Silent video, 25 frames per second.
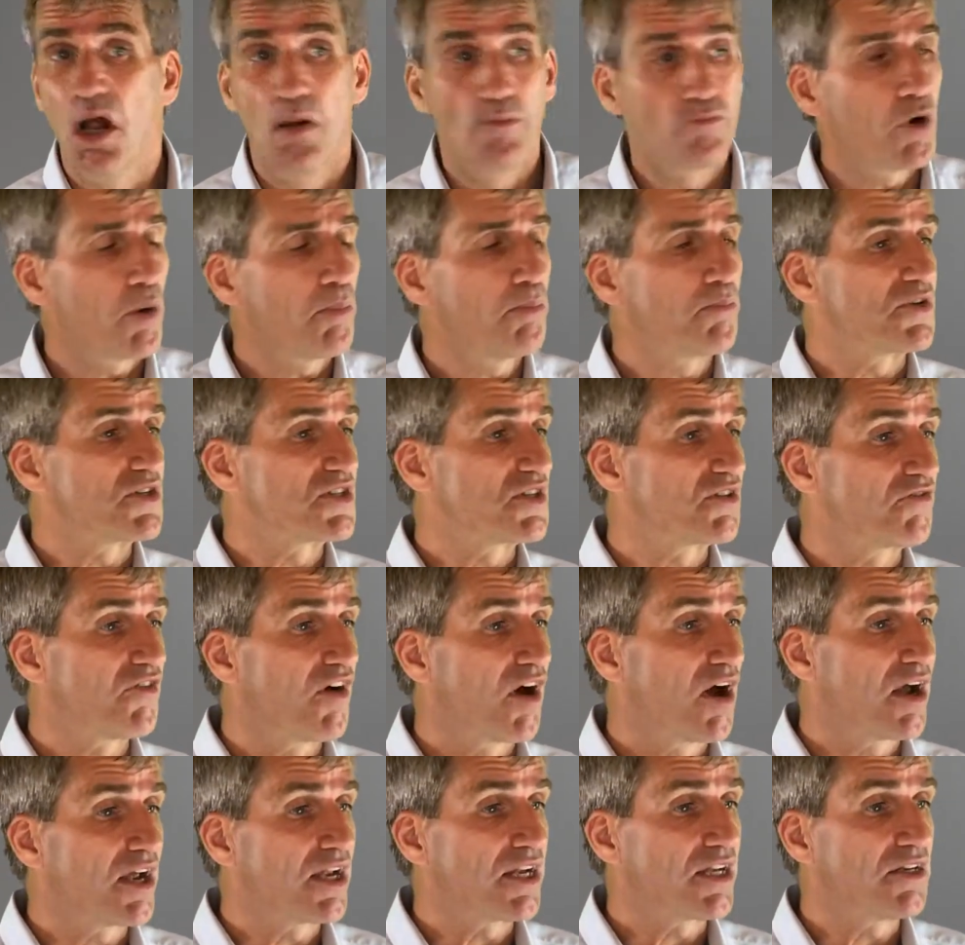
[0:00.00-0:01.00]
Problem as
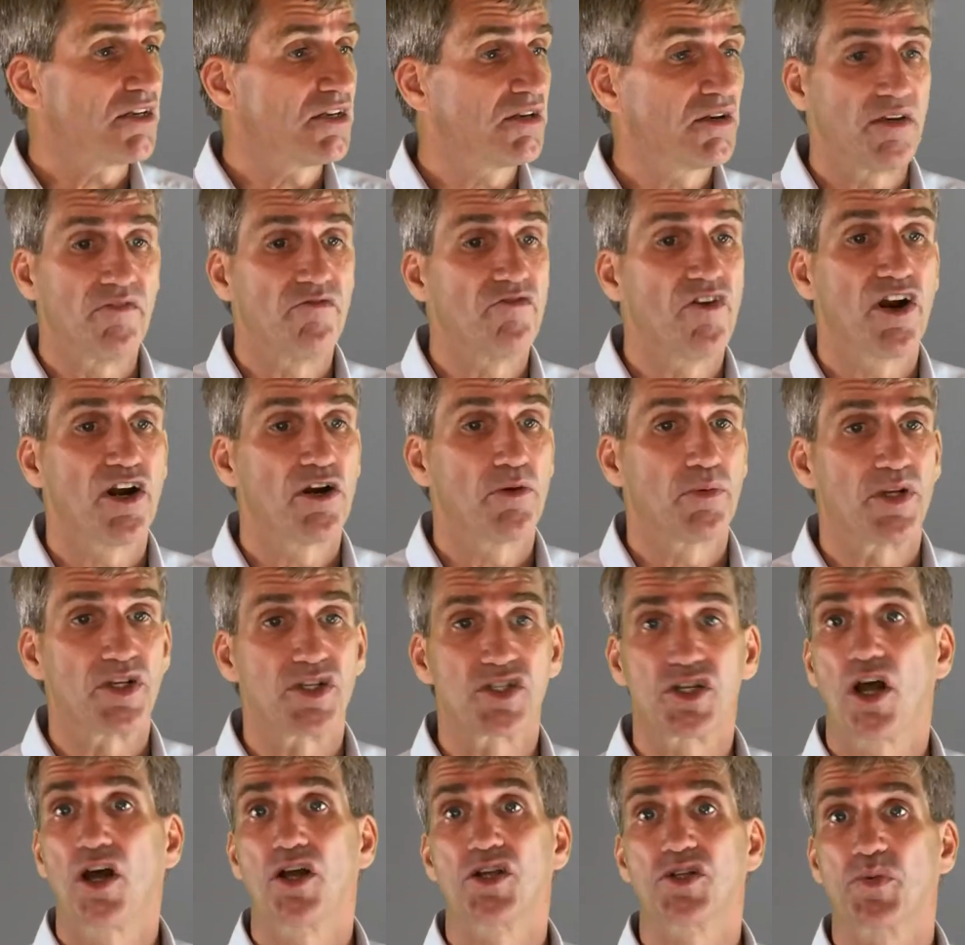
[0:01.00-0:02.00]
defined invariably
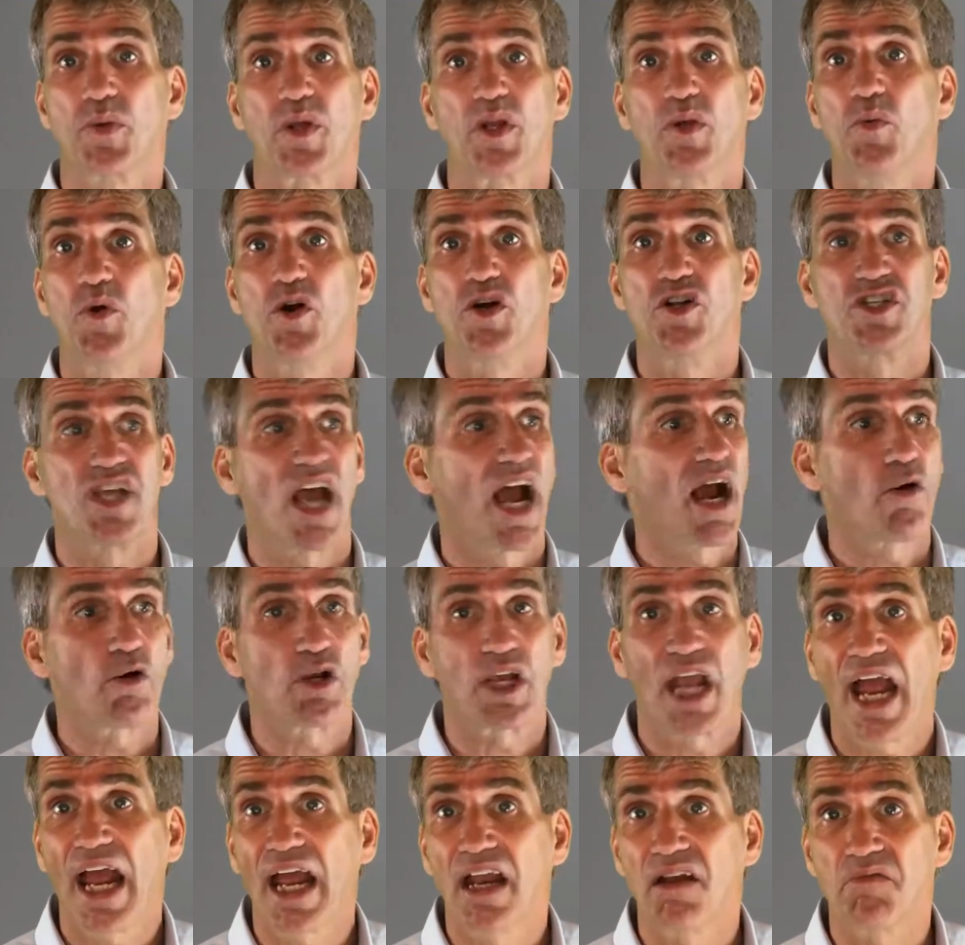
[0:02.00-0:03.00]
starts with the words how
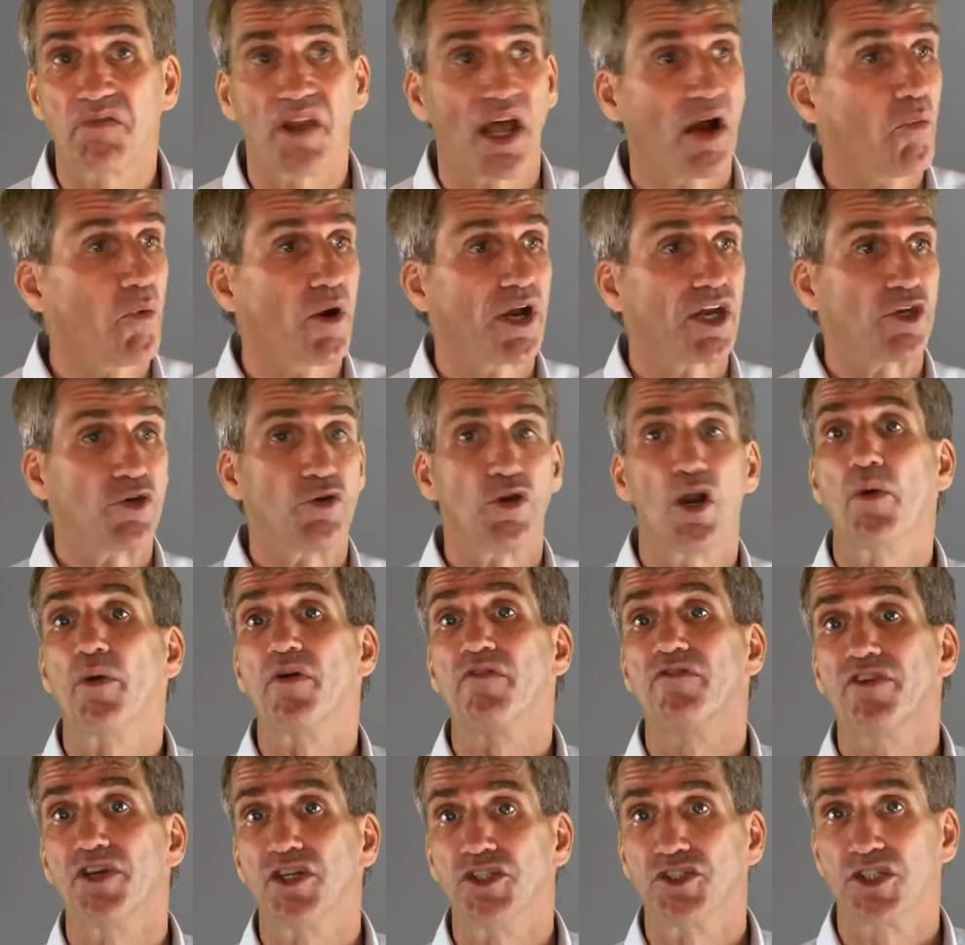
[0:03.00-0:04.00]
can, that way you know
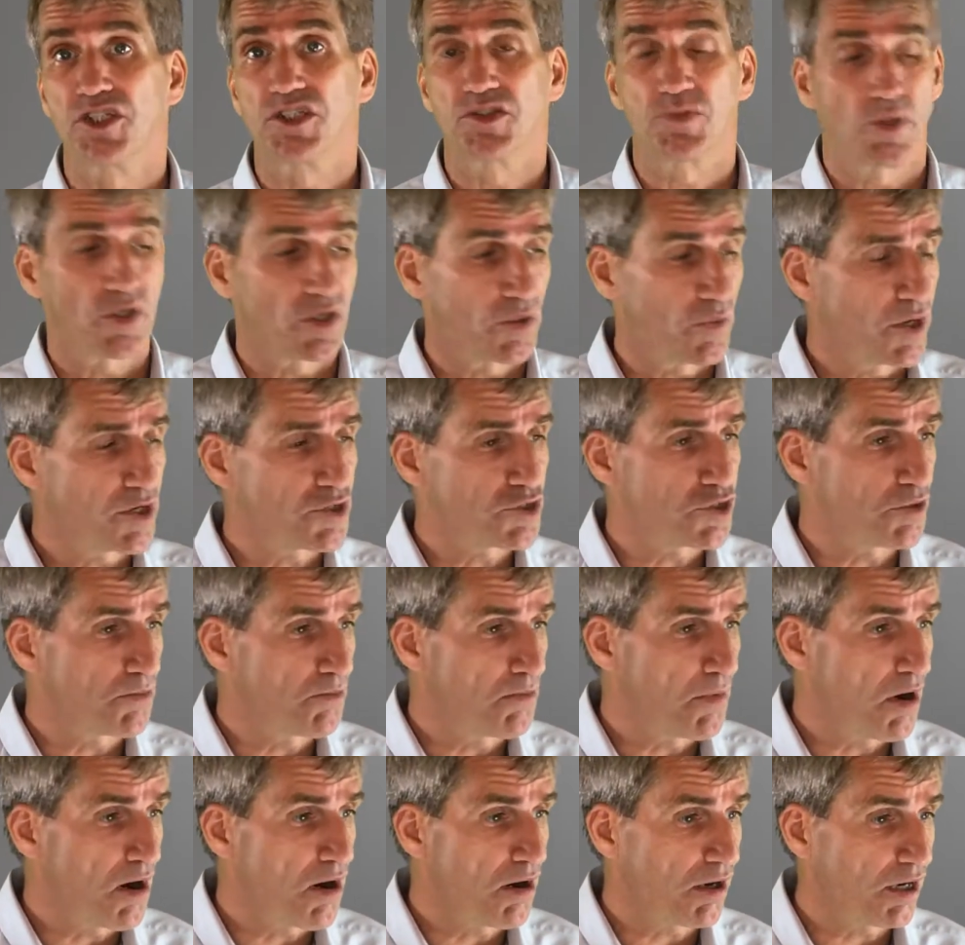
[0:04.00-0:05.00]
it finishes with a question
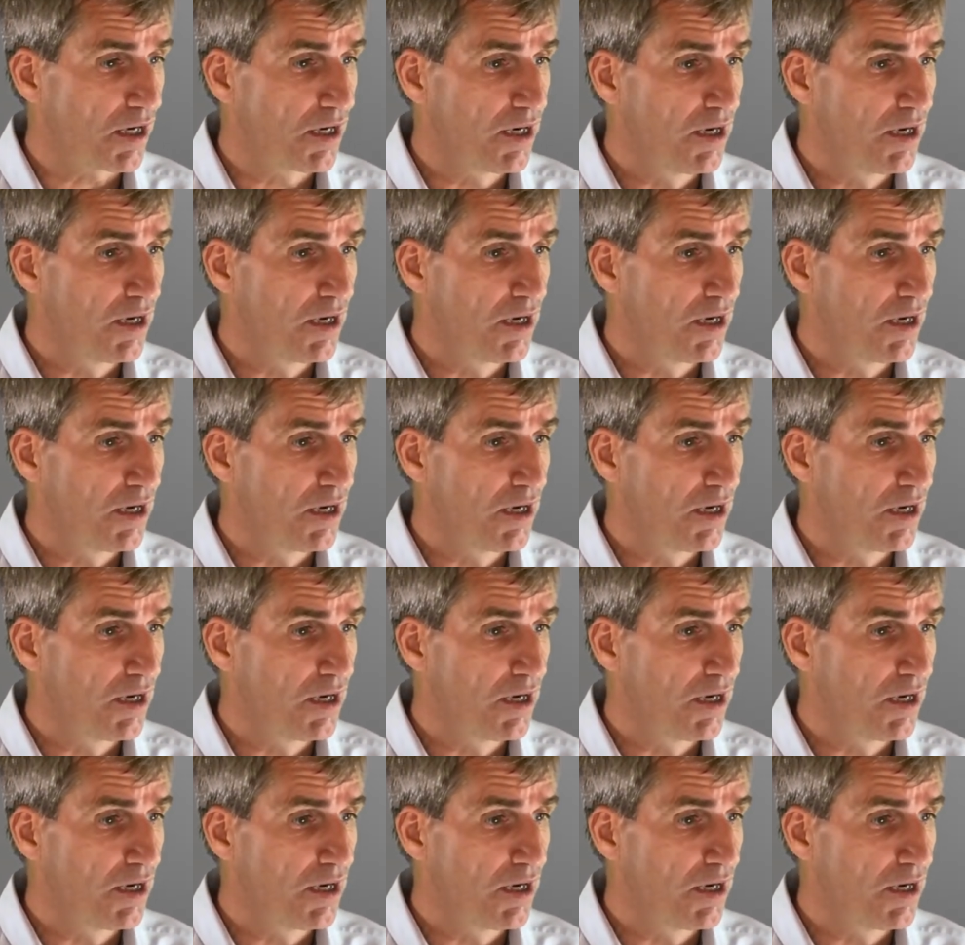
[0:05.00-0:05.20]
mark.